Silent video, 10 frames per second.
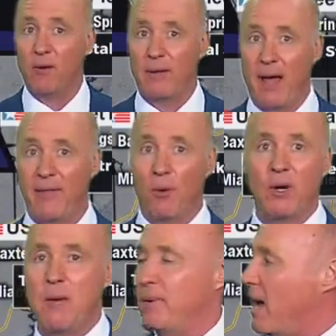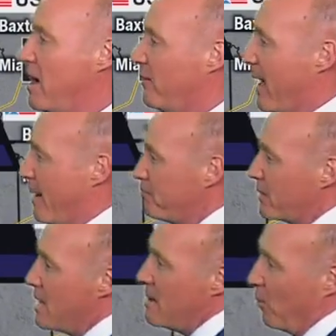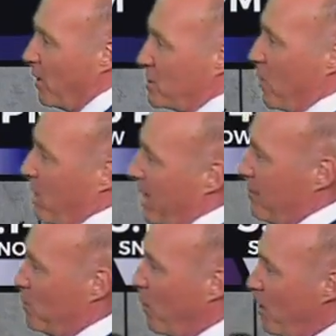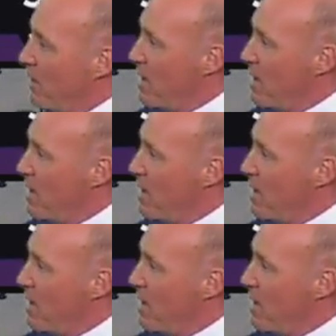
down there. We'll keep an eye on that. But what's going on up north?